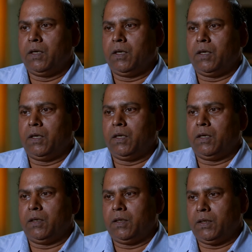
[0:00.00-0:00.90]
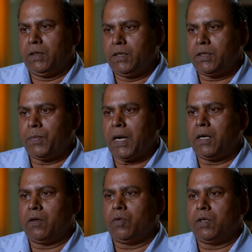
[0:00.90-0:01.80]
Uh, this
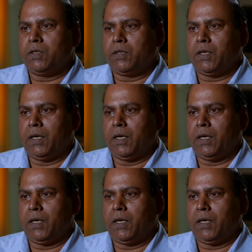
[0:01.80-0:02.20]
plant was